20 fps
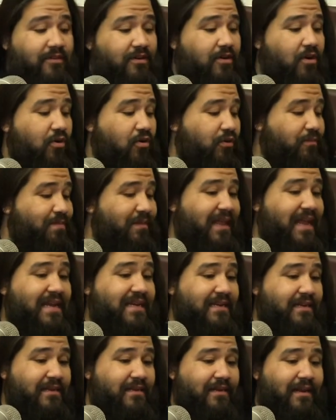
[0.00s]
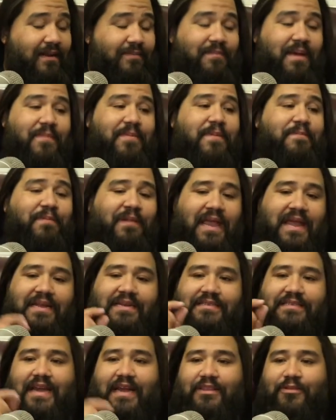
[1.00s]
Okay. Gold-plated. And, and why, maybe plate
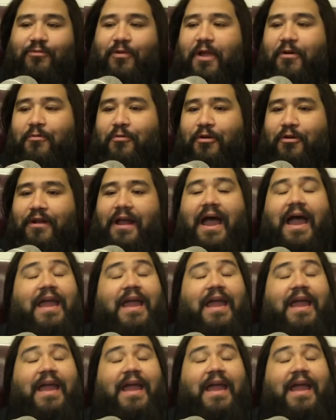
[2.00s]
is not the right word.